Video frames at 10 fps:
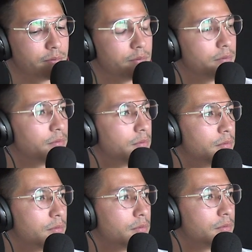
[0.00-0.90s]

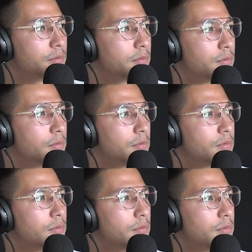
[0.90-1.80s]

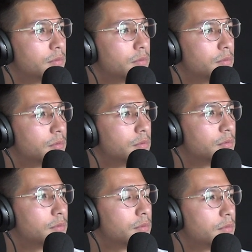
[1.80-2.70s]

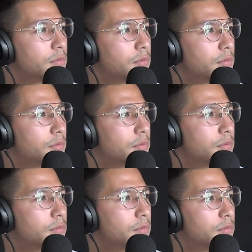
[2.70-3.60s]

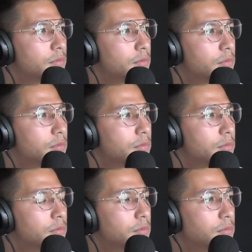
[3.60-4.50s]

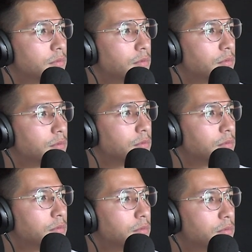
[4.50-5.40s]

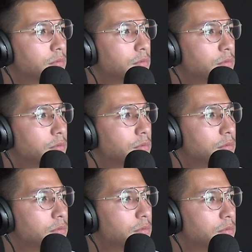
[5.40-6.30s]

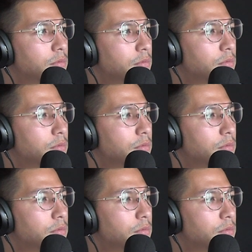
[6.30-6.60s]
The person shown says nothing.